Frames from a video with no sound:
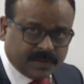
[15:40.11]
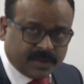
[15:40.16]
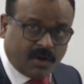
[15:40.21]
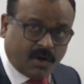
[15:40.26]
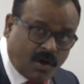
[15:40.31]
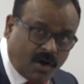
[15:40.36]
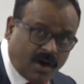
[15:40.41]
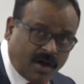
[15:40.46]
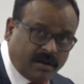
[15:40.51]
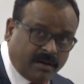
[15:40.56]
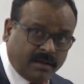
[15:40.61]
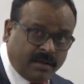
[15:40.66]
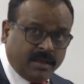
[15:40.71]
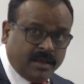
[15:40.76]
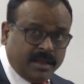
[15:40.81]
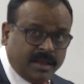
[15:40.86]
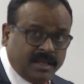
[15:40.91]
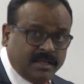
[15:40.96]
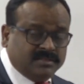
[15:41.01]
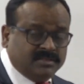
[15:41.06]
or
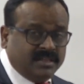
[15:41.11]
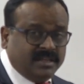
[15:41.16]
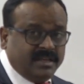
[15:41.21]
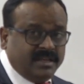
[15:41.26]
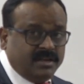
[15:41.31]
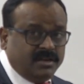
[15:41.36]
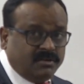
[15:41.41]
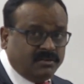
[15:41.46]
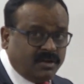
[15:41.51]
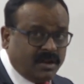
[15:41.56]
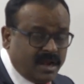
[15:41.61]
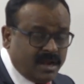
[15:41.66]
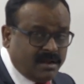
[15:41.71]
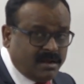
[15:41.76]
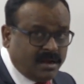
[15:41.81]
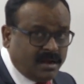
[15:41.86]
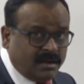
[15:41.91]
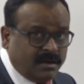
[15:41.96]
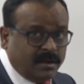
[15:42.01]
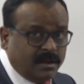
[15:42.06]
is
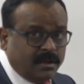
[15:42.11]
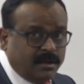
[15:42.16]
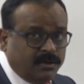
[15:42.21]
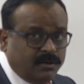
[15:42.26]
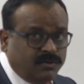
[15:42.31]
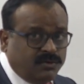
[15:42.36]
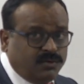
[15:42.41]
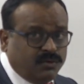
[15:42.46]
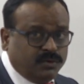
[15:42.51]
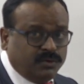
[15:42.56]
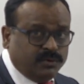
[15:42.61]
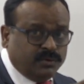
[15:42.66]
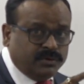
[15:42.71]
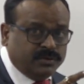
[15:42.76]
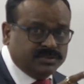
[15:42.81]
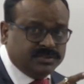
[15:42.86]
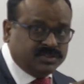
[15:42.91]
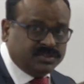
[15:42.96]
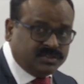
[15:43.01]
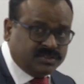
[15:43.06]
intended to
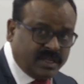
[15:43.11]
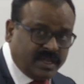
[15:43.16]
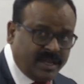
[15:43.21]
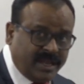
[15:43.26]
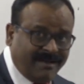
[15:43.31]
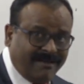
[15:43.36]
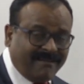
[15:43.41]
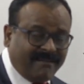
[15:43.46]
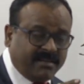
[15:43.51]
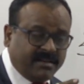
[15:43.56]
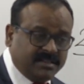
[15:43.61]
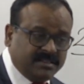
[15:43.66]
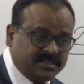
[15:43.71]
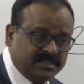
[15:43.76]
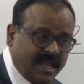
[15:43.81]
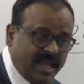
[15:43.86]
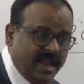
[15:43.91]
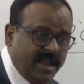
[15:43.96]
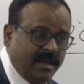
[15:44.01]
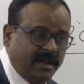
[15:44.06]
stay or
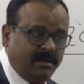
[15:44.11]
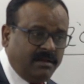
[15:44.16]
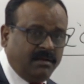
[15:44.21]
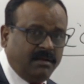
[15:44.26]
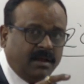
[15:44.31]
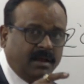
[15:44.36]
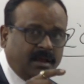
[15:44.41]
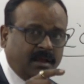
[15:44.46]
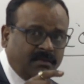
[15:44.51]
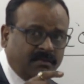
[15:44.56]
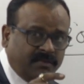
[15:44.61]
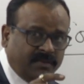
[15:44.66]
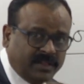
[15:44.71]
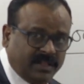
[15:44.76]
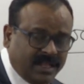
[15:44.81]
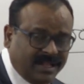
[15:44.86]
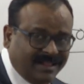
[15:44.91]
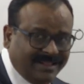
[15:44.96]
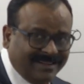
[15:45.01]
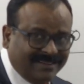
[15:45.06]
reside
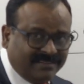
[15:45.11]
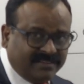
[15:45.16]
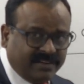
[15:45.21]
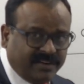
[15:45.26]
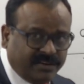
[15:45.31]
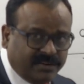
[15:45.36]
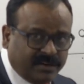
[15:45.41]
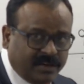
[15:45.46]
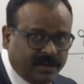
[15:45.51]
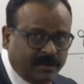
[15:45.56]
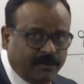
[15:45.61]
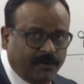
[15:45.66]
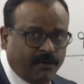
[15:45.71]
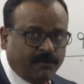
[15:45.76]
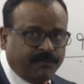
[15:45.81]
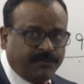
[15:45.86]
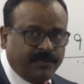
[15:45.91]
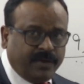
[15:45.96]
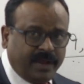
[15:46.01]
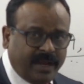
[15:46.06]
within the territory
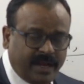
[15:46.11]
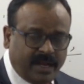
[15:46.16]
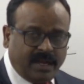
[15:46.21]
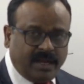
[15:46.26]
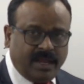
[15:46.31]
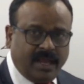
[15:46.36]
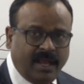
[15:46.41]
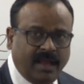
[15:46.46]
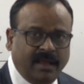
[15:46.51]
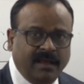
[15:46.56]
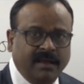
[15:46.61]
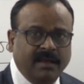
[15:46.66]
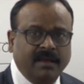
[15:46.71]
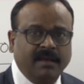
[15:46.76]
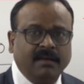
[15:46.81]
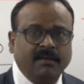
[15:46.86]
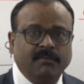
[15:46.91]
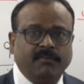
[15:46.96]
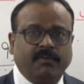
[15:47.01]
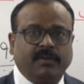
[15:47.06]
of India
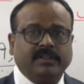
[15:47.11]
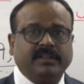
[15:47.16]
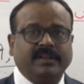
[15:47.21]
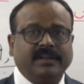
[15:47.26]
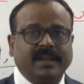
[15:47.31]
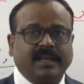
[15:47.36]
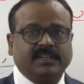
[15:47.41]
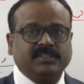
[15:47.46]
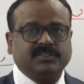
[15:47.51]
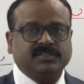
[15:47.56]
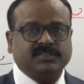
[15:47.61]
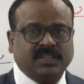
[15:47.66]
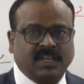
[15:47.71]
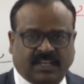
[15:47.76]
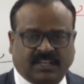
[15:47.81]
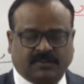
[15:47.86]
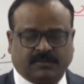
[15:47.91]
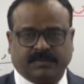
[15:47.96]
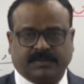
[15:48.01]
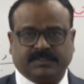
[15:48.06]
for the next
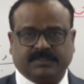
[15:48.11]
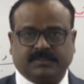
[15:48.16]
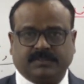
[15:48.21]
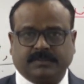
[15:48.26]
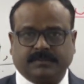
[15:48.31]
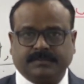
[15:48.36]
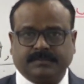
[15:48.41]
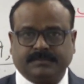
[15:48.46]
6 months.